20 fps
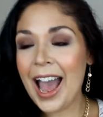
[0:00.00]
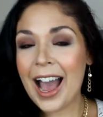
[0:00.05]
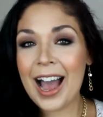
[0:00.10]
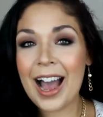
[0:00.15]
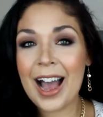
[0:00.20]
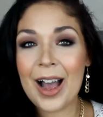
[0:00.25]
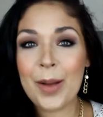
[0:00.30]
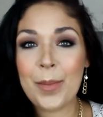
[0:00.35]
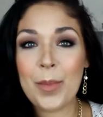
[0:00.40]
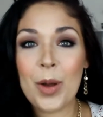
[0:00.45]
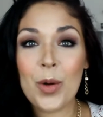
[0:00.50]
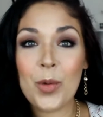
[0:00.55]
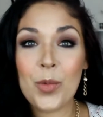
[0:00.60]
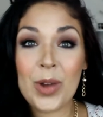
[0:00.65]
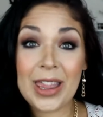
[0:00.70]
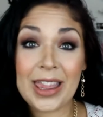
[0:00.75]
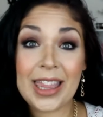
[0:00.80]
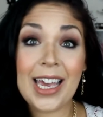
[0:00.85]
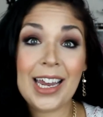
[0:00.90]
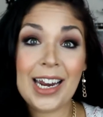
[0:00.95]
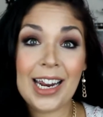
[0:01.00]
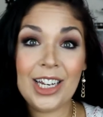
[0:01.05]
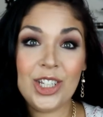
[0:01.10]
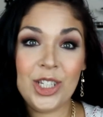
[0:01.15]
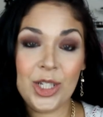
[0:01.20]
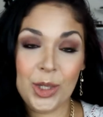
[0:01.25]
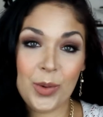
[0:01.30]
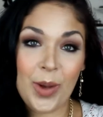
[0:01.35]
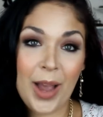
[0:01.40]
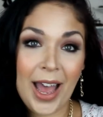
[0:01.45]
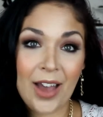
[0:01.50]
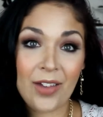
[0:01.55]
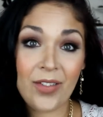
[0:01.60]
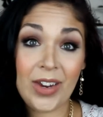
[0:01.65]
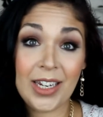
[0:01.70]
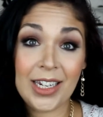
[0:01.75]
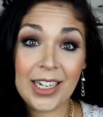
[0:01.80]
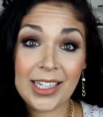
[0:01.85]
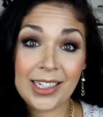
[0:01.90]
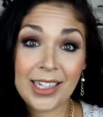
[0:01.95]
Um, with that I do
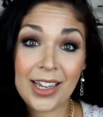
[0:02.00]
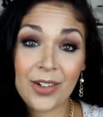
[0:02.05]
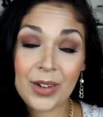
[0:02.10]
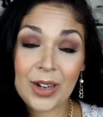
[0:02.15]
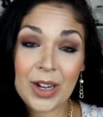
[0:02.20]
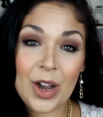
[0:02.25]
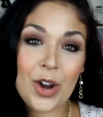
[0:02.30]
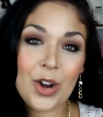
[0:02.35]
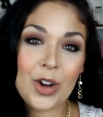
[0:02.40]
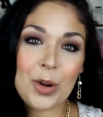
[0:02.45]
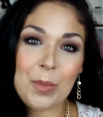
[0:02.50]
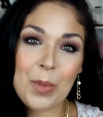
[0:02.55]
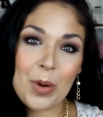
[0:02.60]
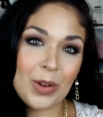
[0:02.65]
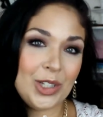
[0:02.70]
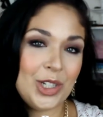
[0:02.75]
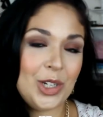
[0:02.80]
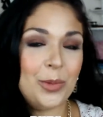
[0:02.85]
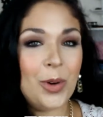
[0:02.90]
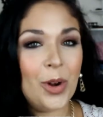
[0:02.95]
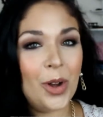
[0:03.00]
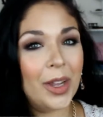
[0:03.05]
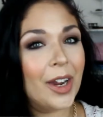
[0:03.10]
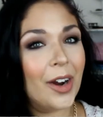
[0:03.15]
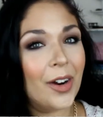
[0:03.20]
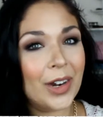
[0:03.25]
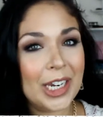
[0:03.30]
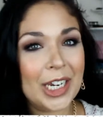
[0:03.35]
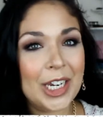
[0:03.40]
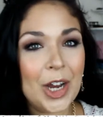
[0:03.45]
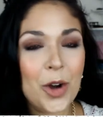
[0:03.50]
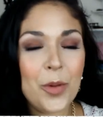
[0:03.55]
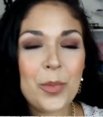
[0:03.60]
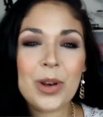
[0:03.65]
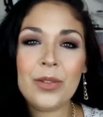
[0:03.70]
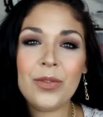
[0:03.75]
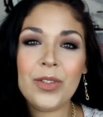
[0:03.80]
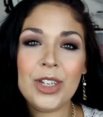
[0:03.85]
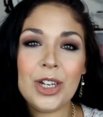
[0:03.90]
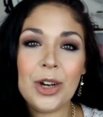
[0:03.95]
have a discount code, most of you probably already know,
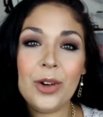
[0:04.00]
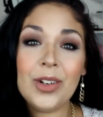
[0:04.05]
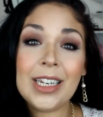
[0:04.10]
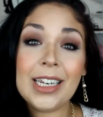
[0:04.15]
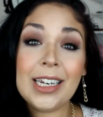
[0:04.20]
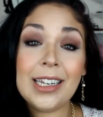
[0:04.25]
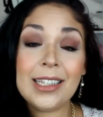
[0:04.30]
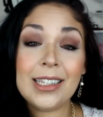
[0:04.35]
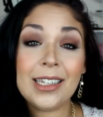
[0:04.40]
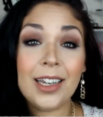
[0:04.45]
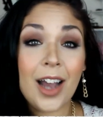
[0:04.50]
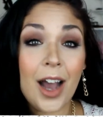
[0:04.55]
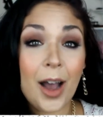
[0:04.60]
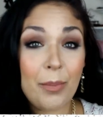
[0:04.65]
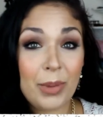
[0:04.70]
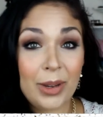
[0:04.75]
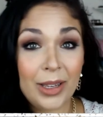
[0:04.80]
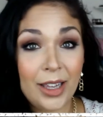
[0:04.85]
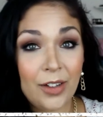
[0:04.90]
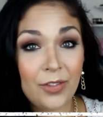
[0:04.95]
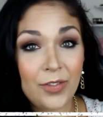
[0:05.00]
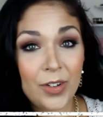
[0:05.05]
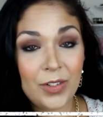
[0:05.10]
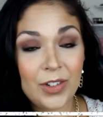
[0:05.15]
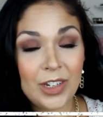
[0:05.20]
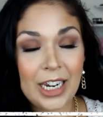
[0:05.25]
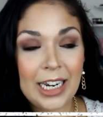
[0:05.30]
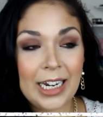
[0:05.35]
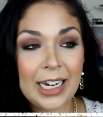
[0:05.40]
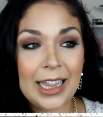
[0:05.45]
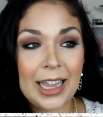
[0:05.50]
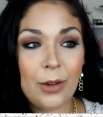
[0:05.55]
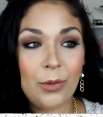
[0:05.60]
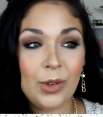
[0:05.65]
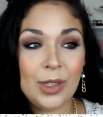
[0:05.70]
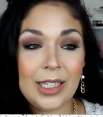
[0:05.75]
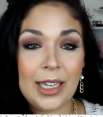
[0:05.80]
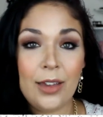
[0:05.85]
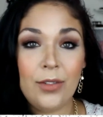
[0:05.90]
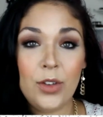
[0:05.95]
but if you don't it is a Love 15 and that
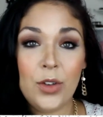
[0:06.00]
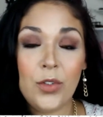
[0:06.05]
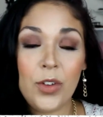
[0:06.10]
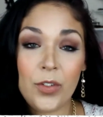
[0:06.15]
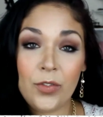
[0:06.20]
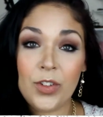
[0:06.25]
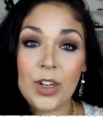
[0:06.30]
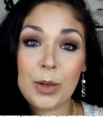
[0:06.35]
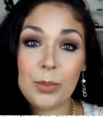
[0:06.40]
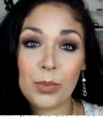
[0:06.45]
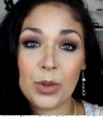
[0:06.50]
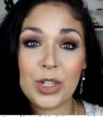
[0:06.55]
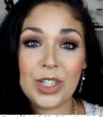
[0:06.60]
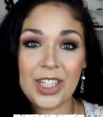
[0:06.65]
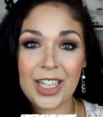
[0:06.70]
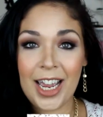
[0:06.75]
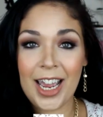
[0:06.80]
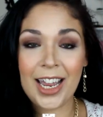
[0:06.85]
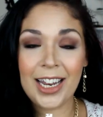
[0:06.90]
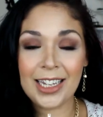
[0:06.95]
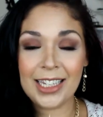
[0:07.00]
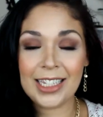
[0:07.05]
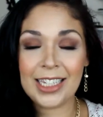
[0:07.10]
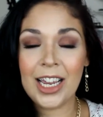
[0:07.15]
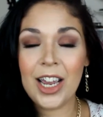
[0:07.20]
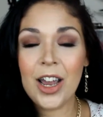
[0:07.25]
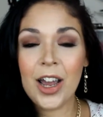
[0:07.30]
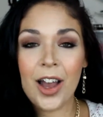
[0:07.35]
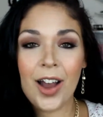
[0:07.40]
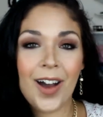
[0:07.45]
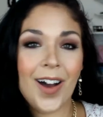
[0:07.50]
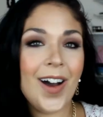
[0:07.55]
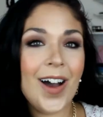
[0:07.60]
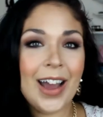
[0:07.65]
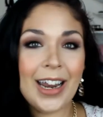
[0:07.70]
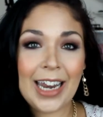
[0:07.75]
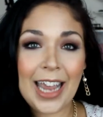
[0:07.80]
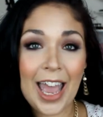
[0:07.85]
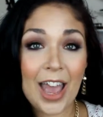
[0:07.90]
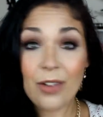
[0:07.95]
will save you 15%
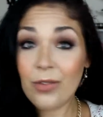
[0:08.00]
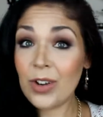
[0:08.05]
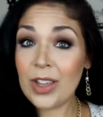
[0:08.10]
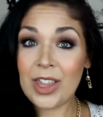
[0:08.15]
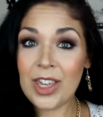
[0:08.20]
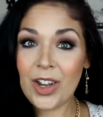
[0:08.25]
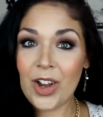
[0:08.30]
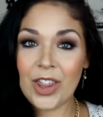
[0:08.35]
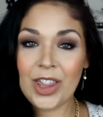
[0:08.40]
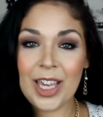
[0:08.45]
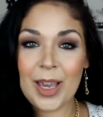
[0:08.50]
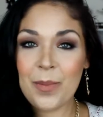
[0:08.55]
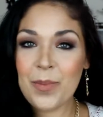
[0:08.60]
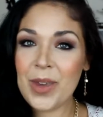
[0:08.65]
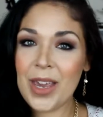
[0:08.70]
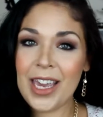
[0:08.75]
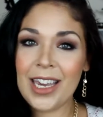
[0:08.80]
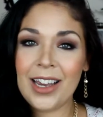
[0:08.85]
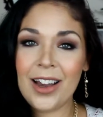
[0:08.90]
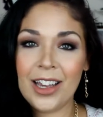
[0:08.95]
on everything on the MBA